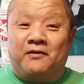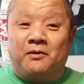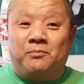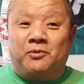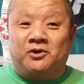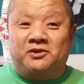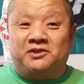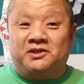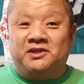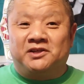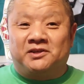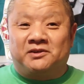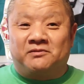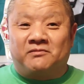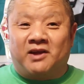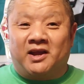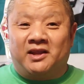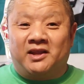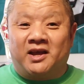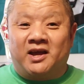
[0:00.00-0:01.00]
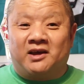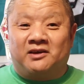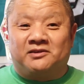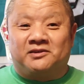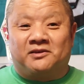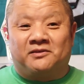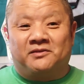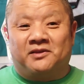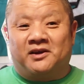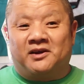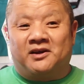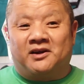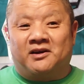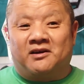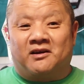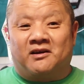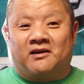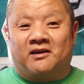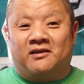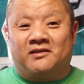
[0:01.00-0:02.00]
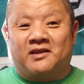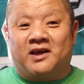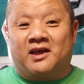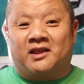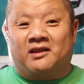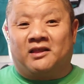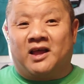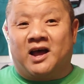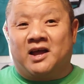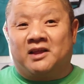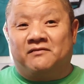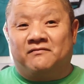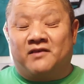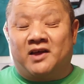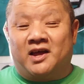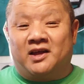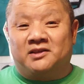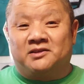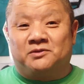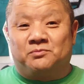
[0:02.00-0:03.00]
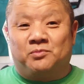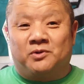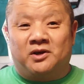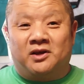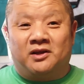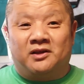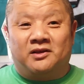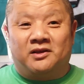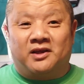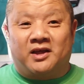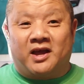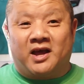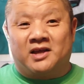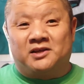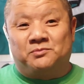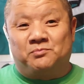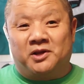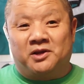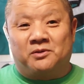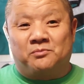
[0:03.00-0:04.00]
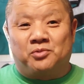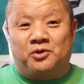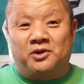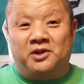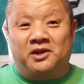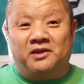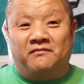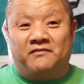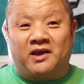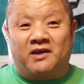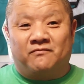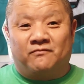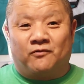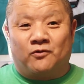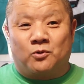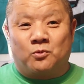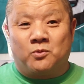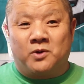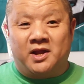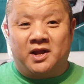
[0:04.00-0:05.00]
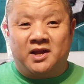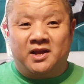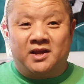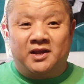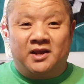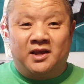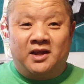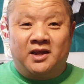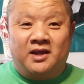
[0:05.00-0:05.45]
football season right now, so there are not a lot of events, but it has been a pretty eventful week.